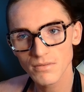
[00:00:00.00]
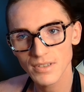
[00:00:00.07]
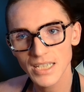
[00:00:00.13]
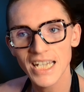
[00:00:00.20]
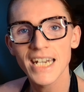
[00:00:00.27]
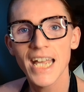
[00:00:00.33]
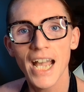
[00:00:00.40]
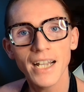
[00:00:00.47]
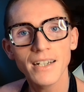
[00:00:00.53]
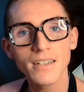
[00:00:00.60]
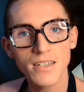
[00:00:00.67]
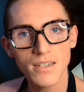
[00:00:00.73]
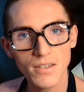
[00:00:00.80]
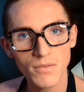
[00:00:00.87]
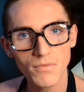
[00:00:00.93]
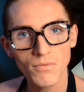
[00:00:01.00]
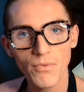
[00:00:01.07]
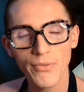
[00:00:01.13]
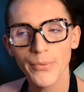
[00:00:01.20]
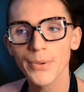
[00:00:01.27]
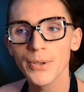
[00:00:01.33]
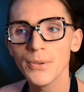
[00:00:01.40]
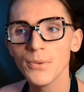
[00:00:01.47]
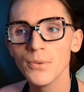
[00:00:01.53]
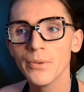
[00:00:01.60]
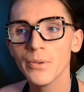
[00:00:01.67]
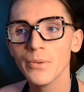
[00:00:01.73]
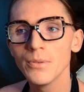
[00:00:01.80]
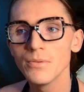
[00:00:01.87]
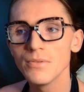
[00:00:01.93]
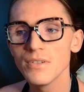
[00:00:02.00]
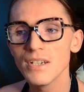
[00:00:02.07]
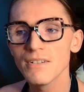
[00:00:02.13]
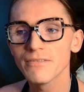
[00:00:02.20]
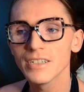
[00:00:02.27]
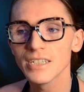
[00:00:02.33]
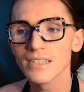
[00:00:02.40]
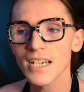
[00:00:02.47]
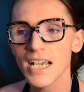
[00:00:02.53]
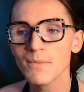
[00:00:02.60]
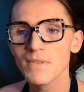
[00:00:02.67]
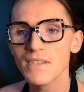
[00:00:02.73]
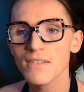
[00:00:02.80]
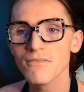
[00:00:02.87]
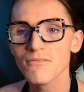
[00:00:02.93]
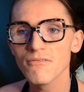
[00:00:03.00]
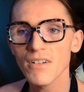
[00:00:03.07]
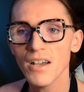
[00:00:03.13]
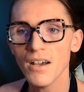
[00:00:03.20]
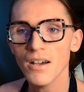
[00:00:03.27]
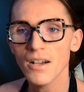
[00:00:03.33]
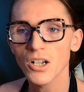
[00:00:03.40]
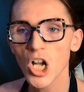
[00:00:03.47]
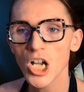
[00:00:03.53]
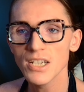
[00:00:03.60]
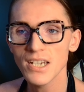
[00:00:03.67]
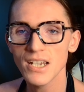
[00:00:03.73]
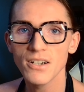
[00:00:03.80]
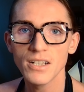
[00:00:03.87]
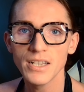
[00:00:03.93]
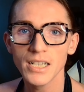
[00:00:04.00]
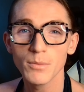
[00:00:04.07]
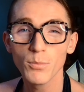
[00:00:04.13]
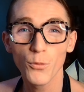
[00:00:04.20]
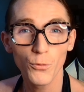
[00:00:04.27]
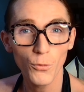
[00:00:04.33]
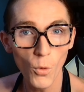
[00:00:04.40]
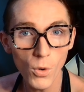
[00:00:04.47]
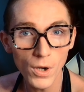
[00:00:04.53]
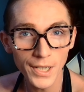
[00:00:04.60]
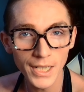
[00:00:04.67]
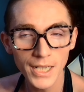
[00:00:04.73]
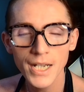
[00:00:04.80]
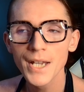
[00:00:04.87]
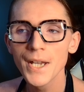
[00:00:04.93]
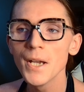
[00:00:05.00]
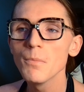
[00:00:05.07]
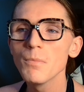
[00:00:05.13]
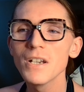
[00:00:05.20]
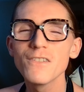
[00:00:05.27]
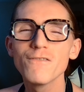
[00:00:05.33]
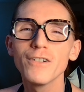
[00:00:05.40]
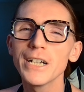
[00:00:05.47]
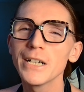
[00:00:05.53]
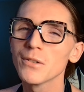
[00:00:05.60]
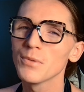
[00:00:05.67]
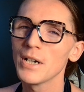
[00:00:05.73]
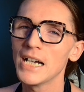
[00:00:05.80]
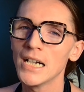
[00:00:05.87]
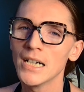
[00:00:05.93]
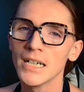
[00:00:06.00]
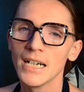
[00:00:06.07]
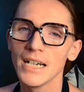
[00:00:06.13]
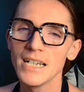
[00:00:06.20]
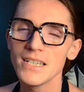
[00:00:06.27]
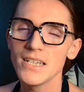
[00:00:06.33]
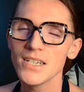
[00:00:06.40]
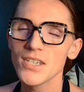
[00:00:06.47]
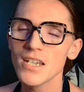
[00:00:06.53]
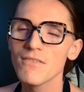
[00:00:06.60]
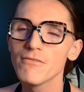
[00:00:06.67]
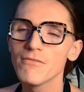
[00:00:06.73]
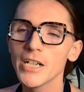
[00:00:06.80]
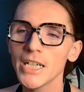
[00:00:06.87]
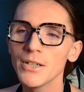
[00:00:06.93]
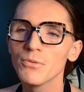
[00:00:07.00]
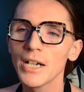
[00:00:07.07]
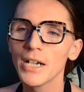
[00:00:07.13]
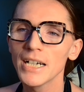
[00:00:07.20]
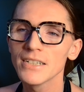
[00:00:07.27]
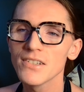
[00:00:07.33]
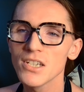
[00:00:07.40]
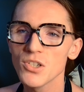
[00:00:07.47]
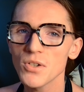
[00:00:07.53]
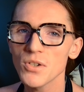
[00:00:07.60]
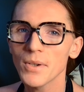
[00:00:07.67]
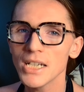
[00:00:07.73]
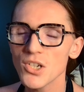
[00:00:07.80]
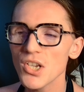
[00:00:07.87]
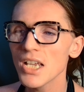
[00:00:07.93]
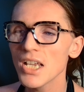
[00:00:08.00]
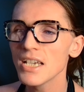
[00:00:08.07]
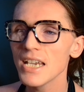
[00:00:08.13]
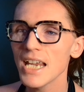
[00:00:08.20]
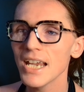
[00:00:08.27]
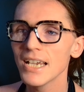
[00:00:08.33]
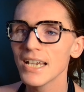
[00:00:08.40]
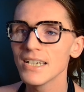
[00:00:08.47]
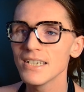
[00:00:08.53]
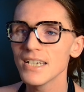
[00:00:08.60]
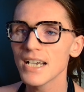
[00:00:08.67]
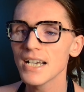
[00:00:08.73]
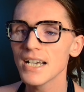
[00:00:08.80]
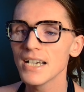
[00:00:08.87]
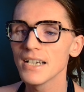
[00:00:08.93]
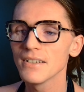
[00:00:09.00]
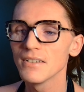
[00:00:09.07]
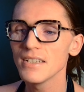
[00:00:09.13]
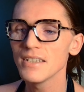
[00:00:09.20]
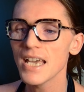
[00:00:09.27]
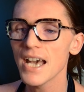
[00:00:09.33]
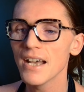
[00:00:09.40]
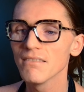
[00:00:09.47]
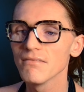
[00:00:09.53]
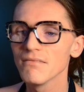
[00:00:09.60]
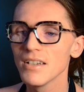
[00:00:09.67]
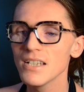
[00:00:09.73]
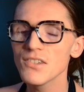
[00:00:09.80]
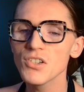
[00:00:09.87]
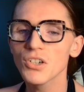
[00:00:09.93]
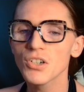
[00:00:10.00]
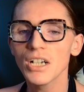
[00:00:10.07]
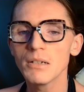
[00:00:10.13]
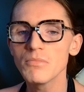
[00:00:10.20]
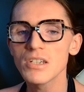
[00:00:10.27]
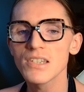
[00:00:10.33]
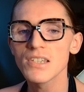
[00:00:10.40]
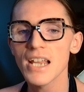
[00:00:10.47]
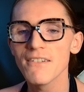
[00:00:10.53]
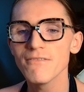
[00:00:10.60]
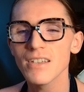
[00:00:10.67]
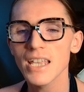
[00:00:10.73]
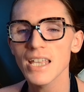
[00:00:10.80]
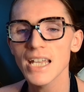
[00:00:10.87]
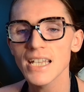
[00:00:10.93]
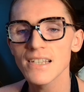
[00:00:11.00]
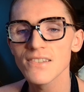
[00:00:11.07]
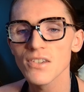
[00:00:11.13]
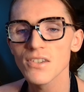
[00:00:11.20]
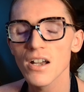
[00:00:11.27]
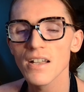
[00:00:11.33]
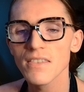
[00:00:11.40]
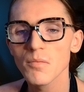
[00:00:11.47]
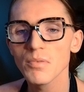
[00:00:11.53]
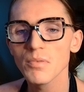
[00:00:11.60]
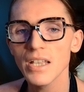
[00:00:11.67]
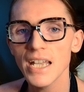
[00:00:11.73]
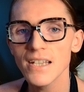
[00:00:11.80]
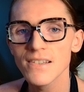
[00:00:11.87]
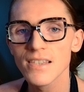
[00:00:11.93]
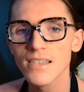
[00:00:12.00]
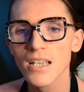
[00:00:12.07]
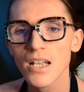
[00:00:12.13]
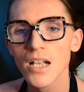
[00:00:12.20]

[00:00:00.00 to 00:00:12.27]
connect through different types of content on there before, but it's very rare. It's a very rare situation, and yeah, Instagram just, I feel like, is not the place